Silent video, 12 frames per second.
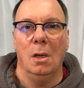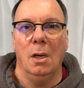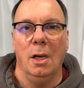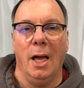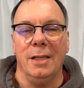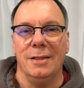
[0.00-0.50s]

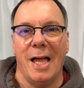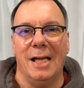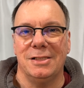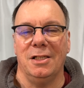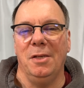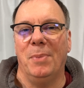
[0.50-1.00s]
And
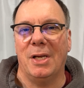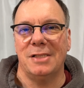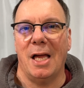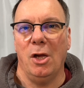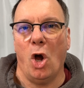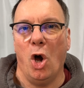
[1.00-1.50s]
lastly, because
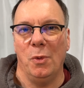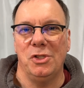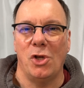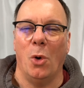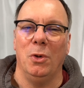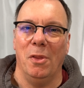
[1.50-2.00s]
I always
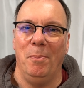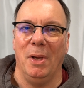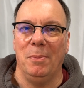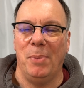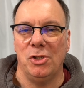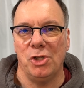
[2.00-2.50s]
go to the
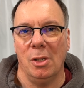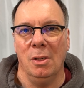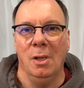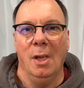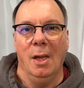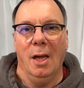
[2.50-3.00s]
big picture,
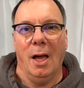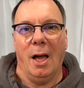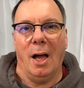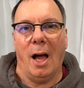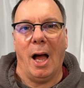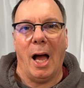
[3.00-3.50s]

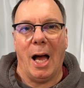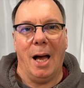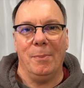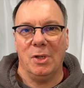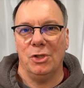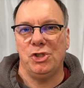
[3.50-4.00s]
I'm
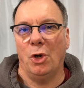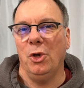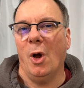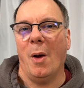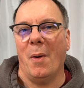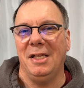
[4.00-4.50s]
going to show you
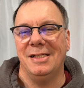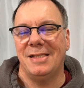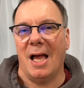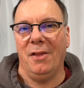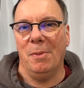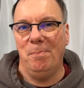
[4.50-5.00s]
how I
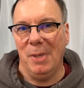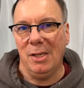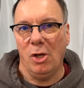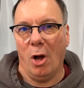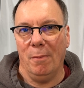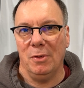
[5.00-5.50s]
designed the
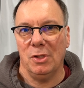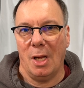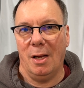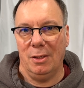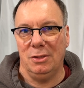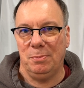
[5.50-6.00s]
big
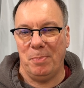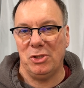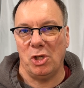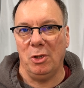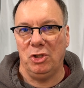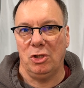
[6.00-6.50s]

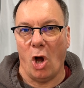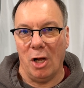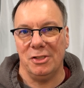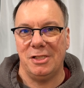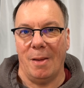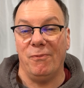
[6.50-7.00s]
picture
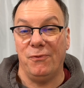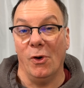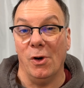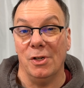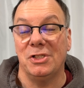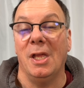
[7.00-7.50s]
concept
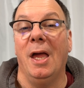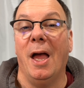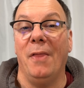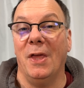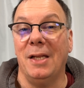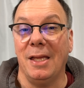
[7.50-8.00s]
first,
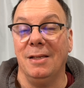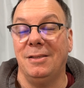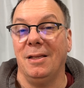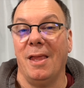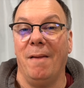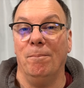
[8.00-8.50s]
and then I can
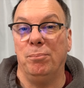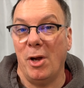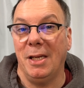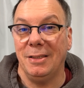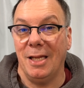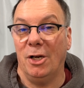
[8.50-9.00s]
take that and break
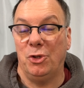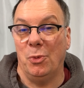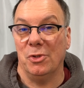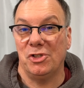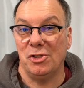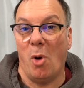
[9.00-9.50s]
it down to
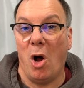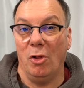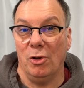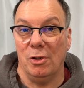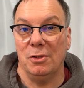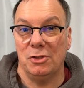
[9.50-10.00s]
a
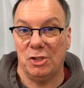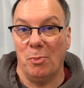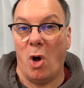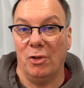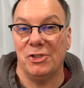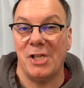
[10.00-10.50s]

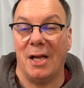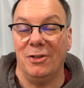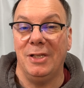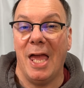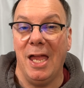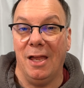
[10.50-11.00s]
smaller sided
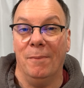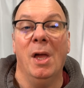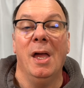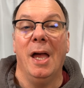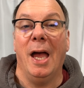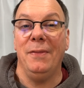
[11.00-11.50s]
game.
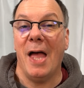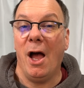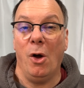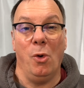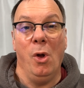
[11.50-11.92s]
And now